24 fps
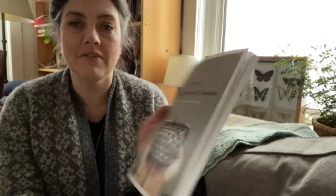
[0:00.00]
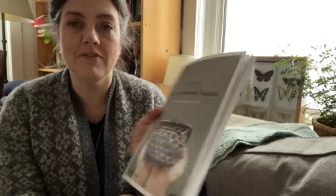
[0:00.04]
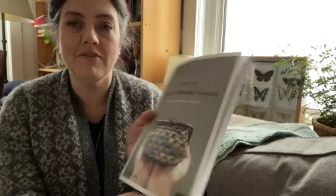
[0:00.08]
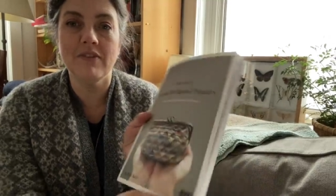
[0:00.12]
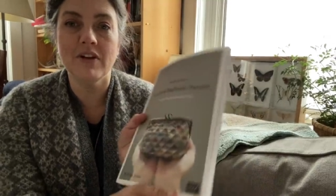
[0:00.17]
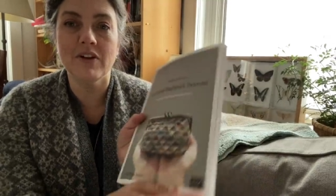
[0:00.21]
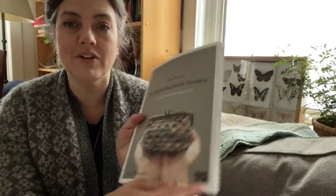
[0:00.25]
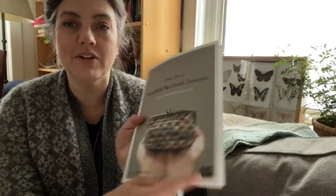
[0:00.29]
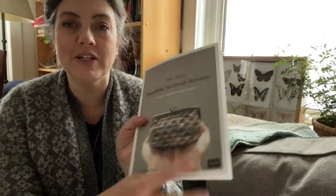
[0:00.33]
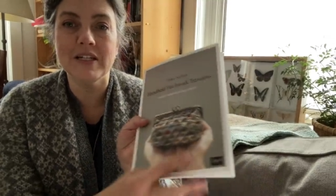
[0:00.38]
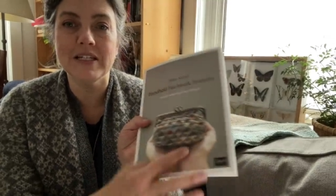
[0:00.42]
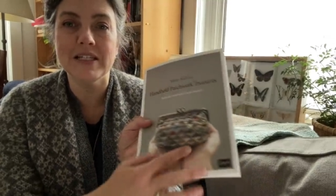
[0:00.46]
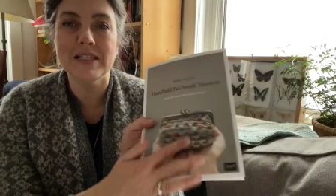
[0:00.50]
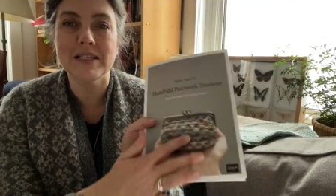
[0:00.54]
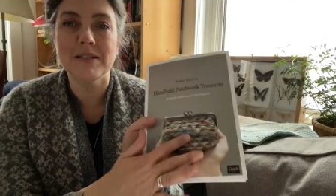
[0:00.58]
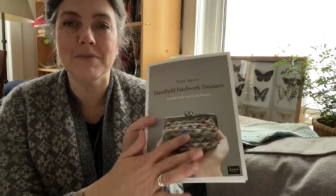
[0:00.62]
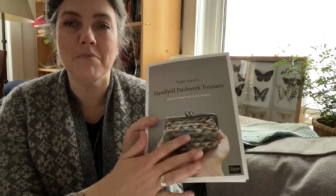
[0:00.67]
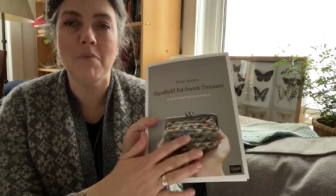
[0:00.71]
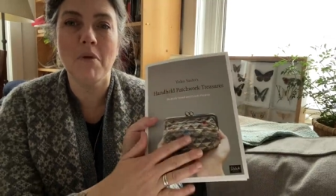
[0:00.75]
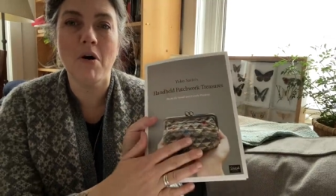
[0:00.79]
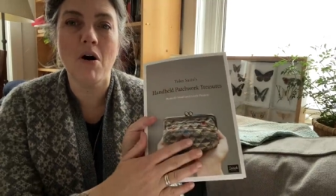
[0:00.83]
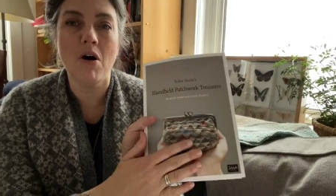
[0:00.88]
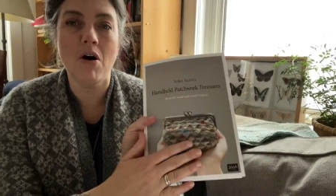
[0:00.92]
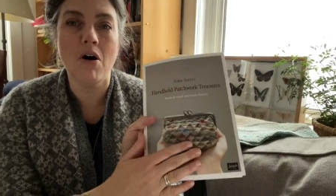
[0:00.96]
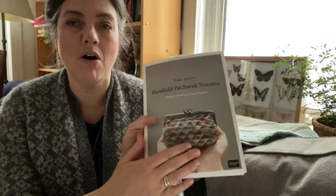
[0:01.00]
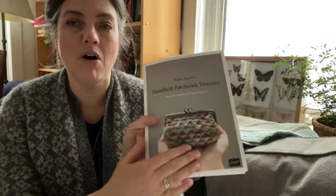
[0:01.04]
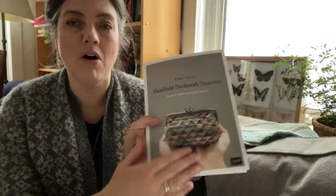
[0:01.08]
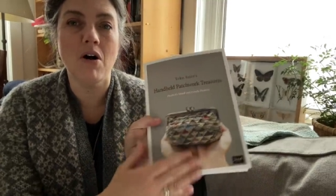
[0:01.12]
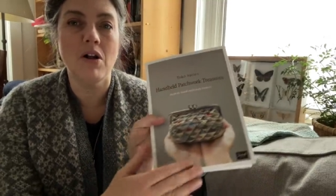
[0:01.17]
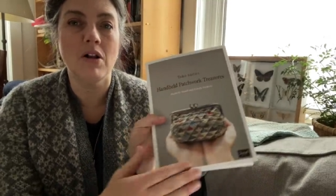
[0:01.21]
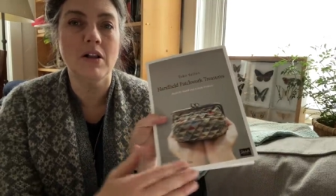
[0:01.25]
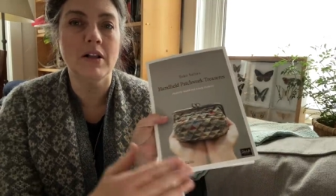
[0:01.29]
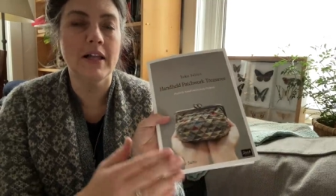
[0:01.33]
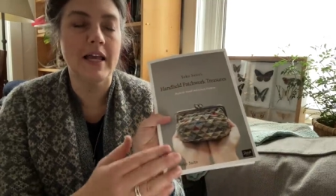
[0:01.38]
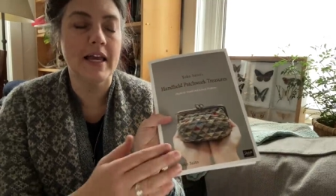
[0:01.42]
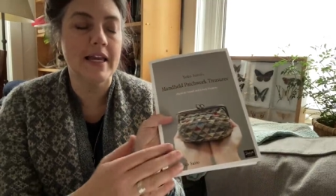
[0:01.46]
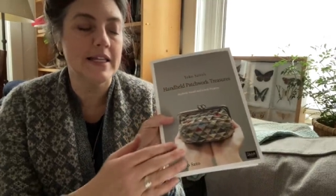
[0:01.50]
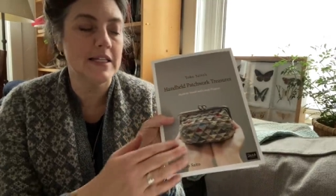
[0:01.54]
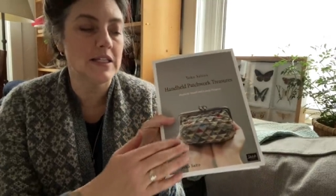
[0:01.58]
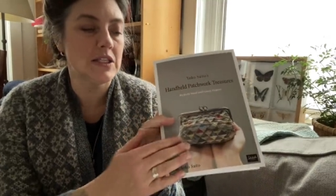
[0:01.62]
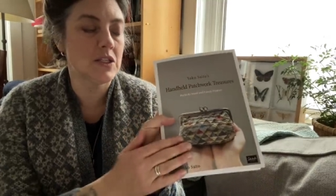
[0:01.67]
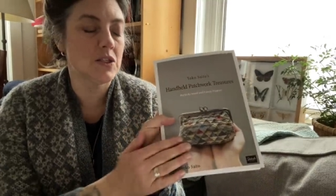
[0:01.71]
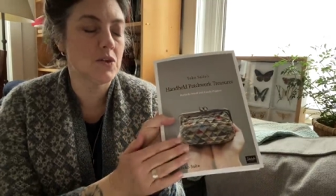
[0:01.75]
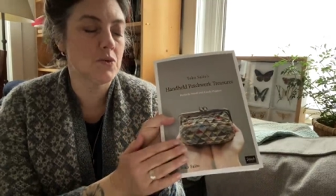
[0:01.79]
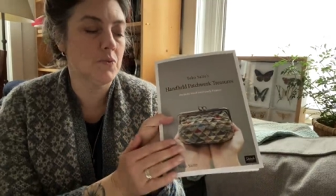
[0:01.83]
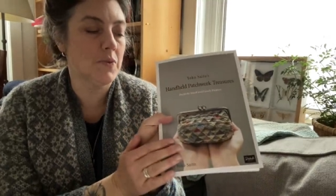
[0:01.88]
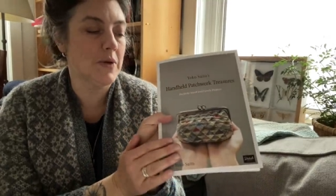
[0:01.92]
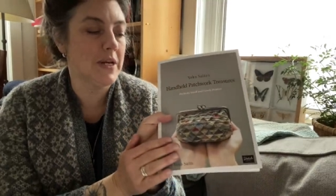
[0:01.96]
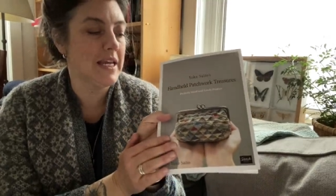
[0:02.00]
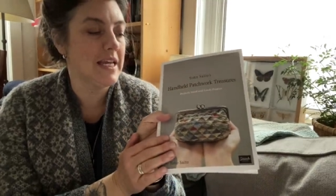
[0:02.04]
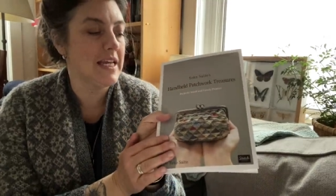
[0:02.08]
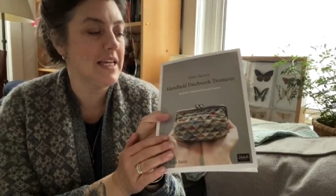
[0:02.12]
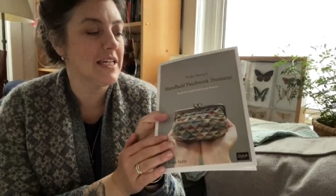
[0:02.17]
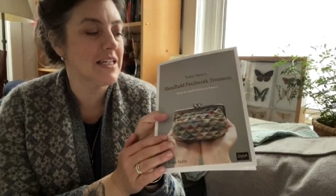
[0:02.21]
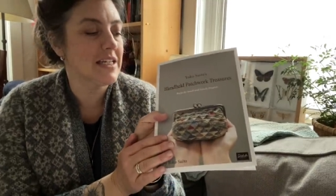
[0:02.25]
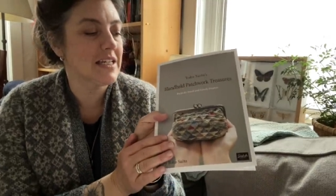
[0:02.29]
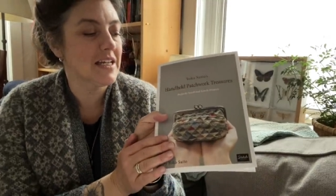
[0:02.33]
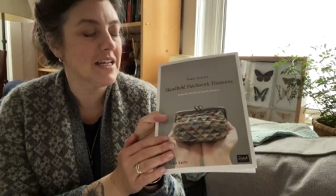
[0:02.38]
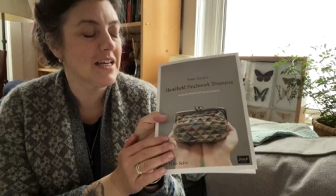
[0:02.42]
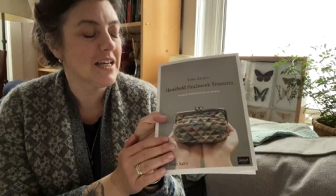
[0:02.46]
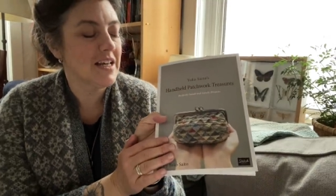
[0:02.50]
very small and sweet